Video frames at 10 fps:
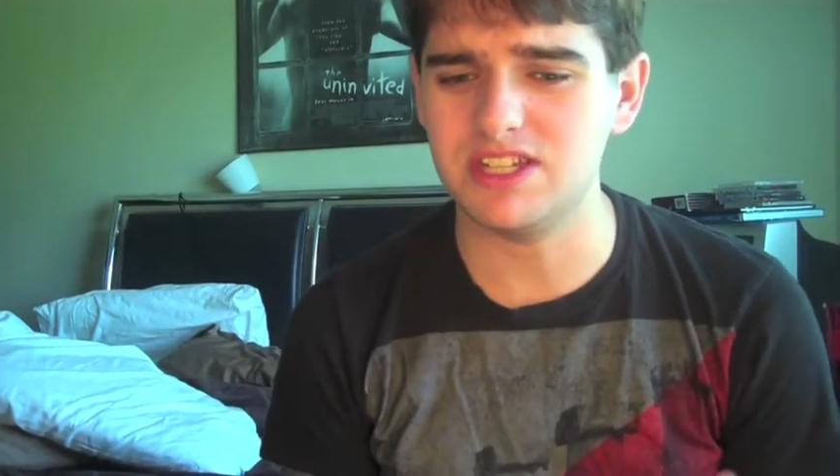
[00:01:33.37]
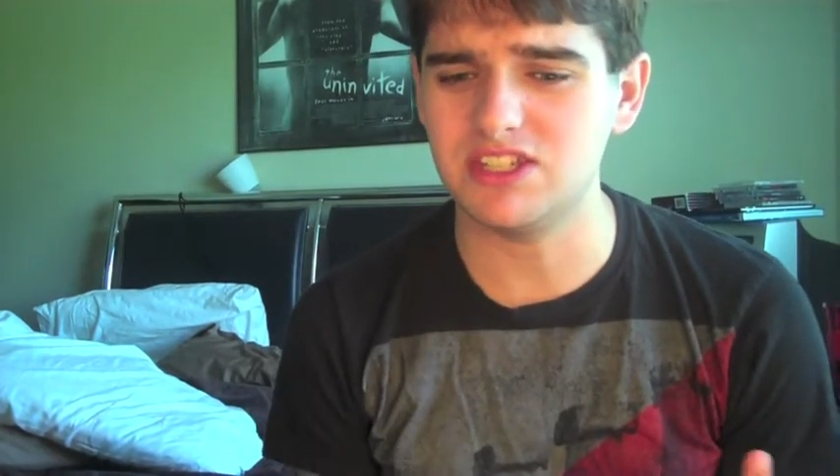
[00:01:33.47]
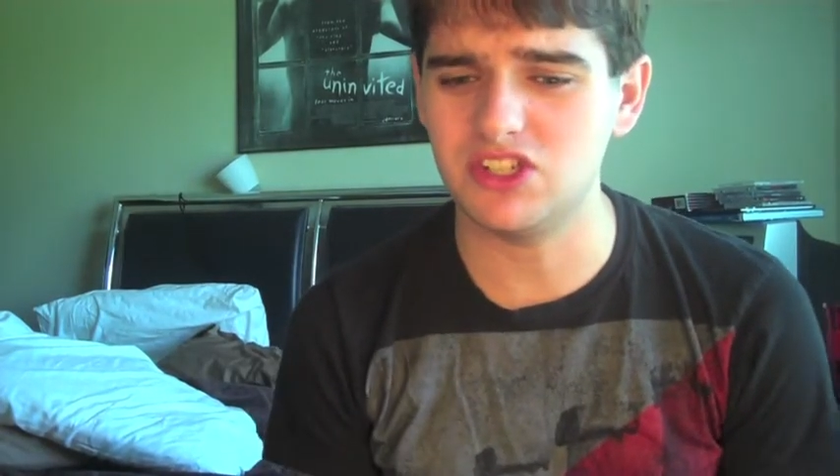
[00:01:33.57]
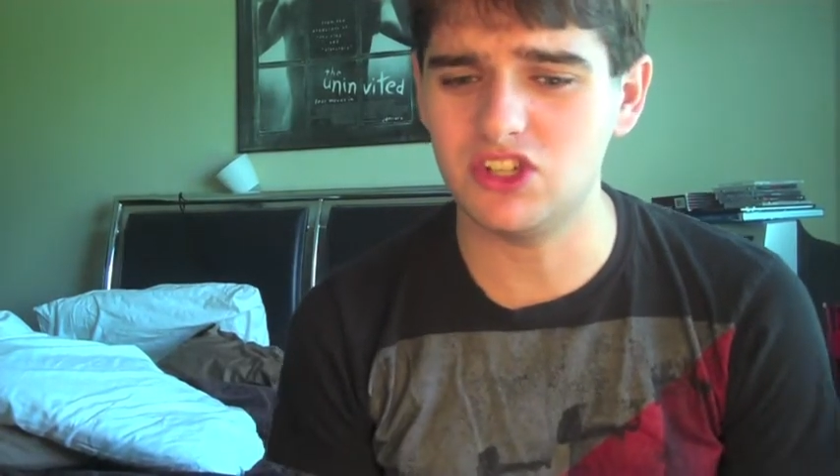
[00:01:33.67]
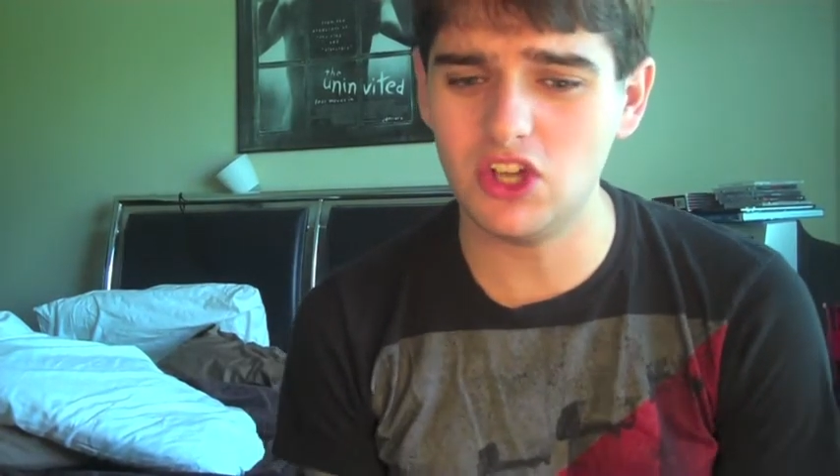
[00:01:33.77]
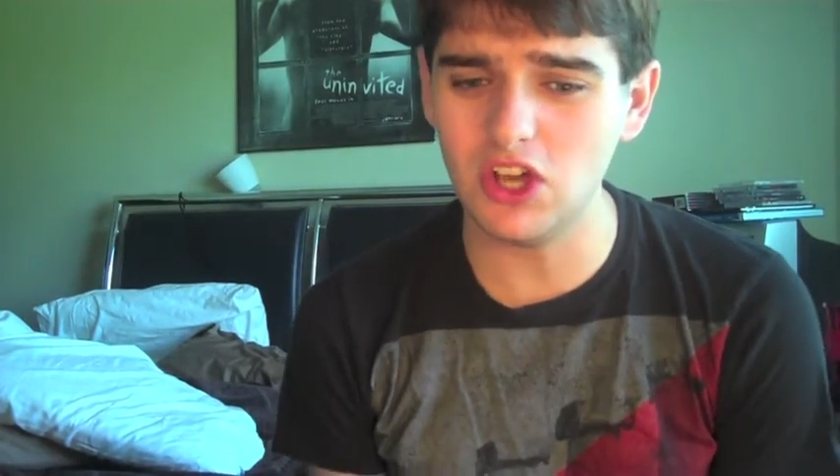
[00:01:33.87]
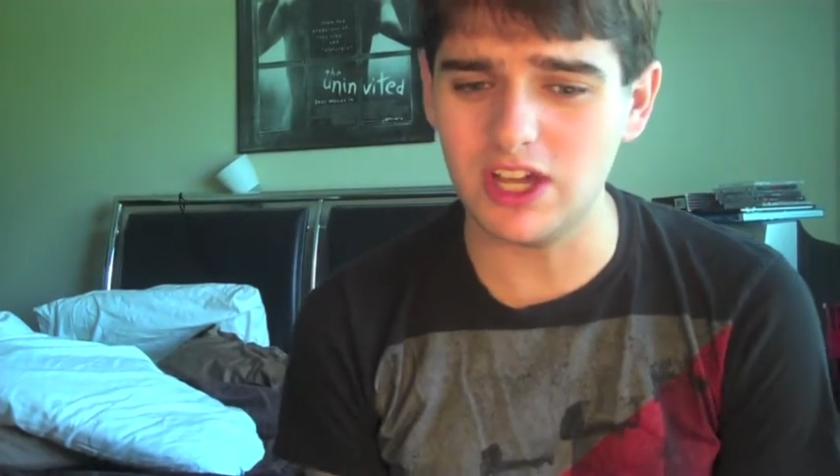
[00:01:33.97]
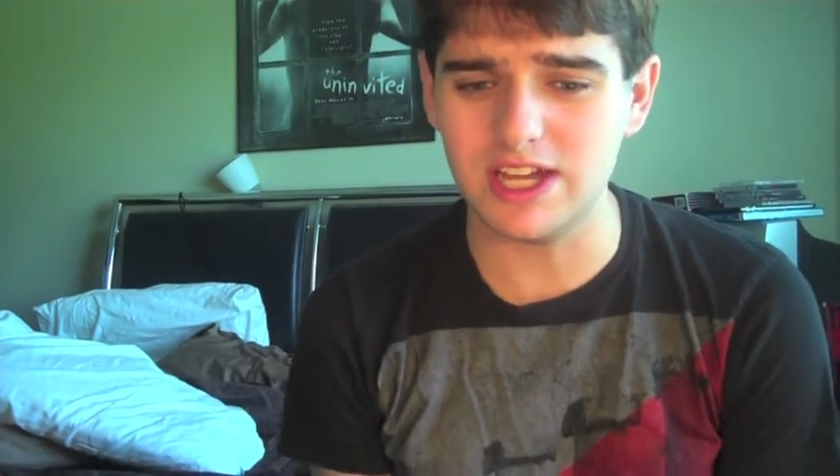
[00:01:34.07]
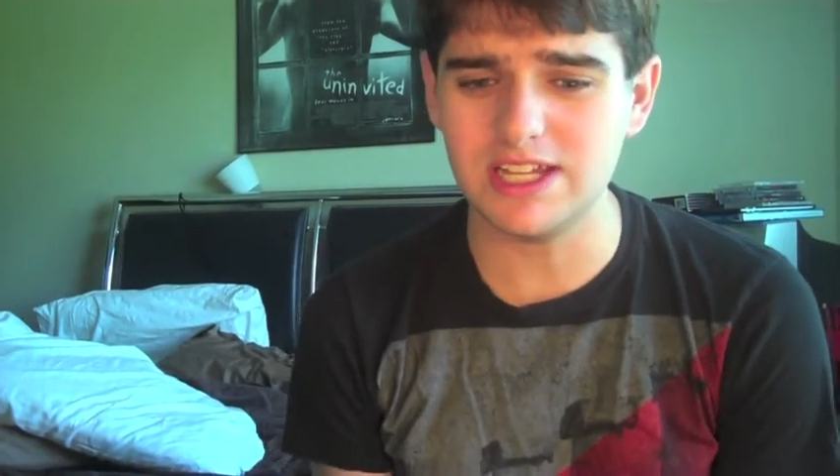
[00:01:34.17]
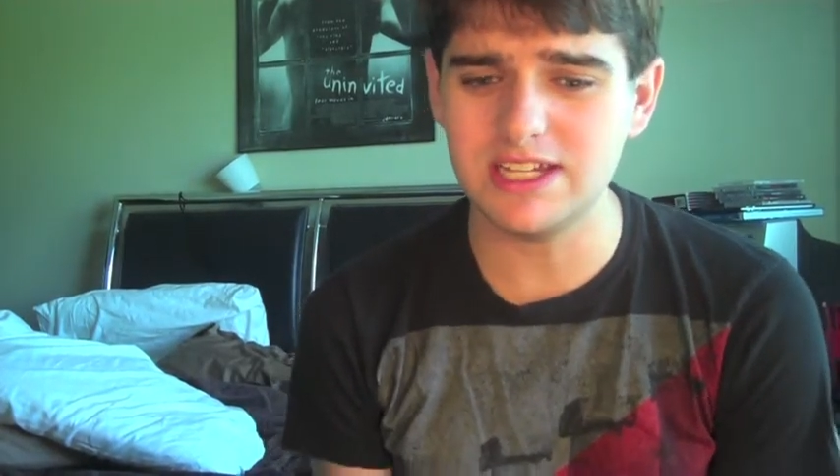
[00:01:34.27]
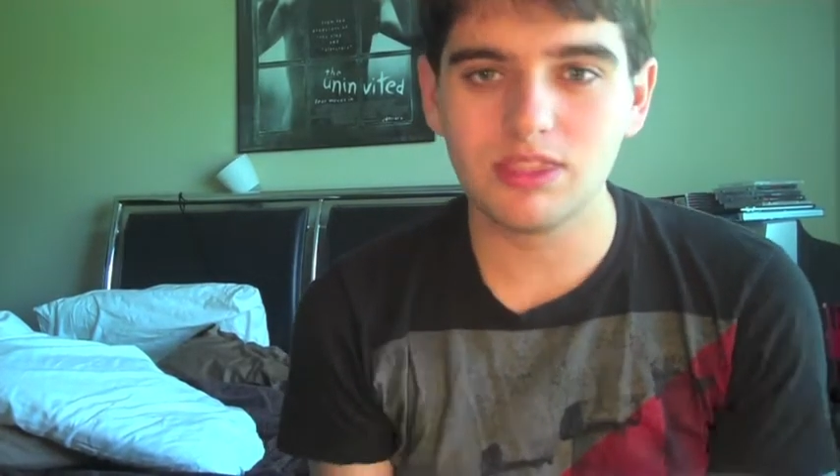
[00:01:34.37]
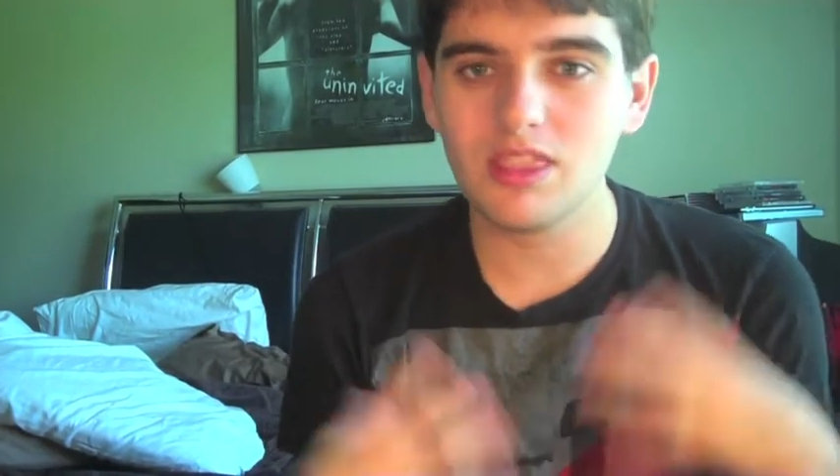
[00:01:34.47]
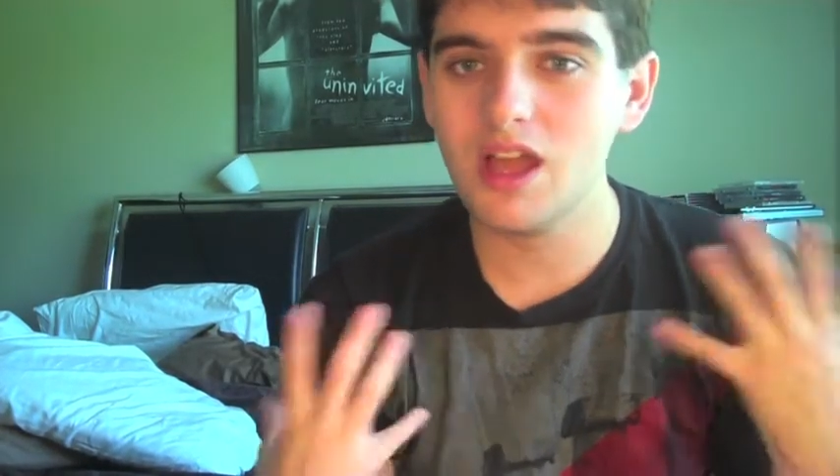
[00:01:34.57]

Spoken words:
is good.